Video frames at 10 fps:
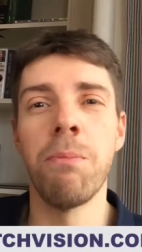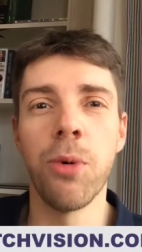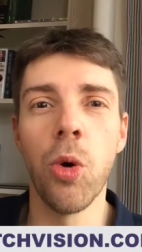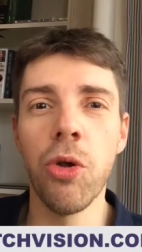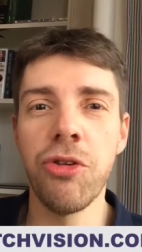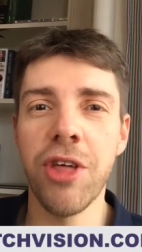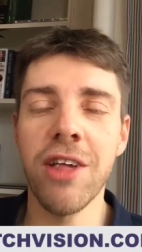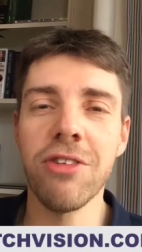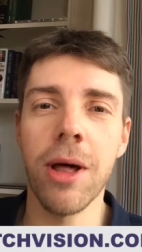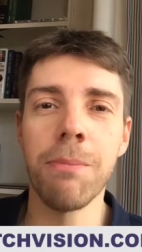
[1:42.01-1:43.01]
broad
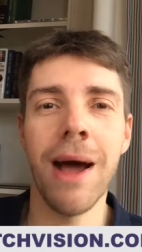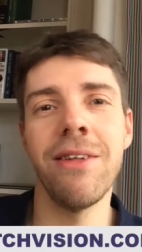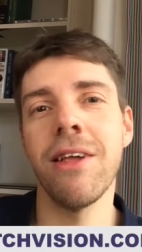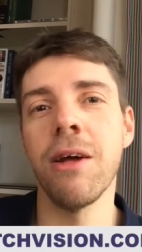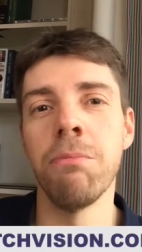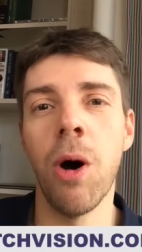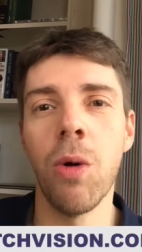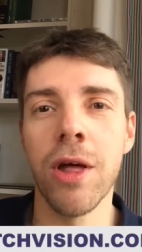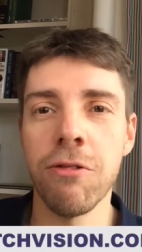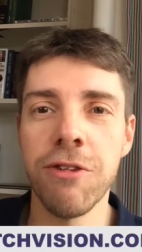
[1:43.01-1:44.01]
things like batting,
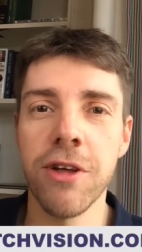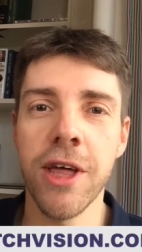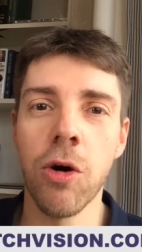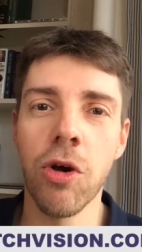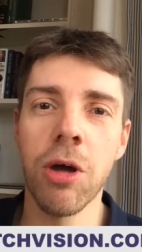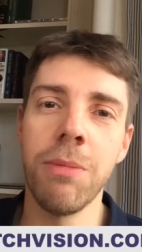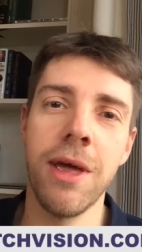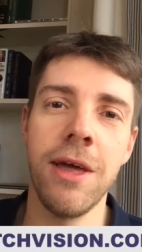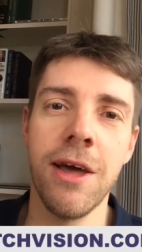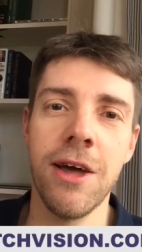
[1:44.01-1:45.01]
bowling or fielding, or it can
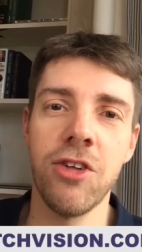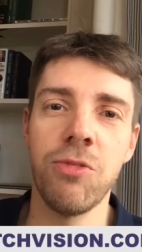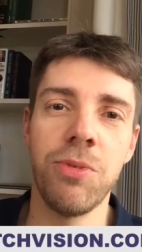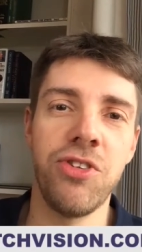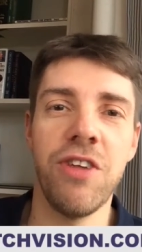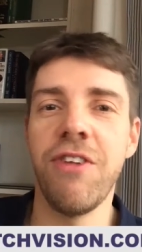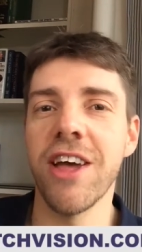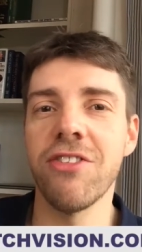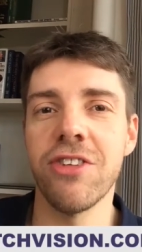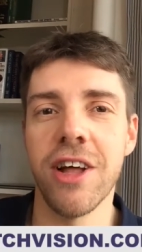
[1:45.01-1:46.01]
be
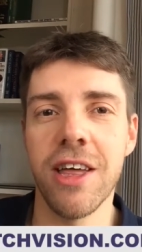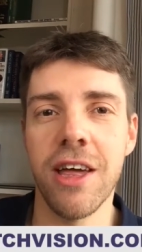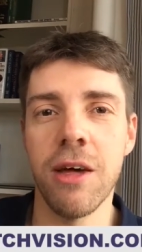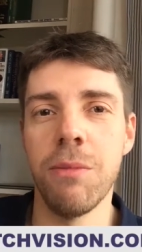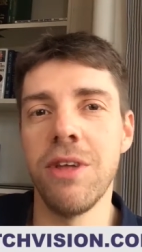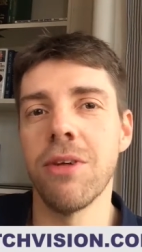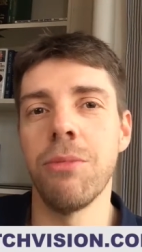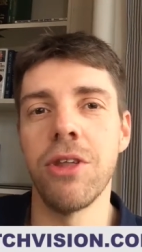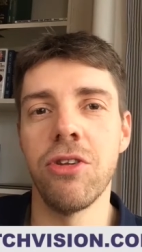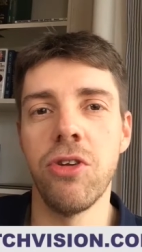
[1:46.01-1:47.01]
specifics, like it can be
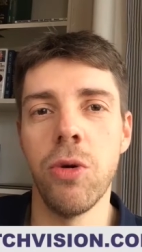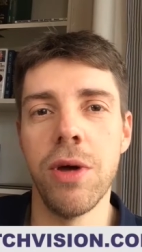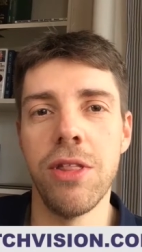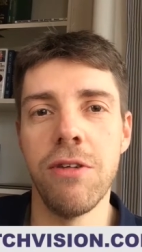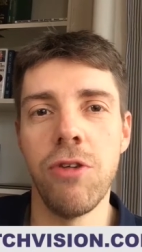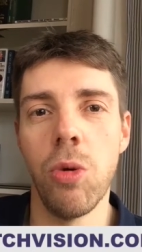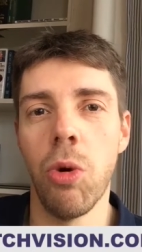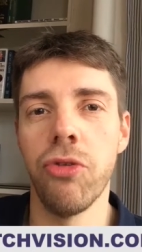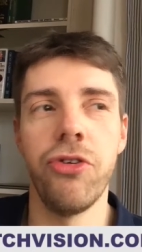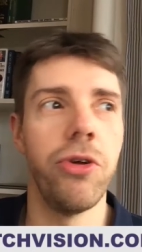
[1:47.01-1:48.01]
something to do with if you
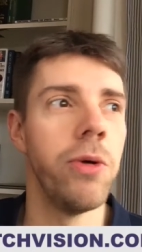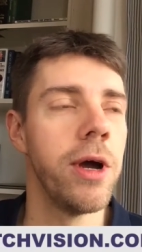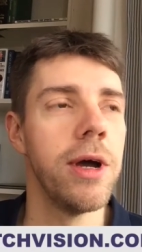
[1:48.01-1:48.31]
want to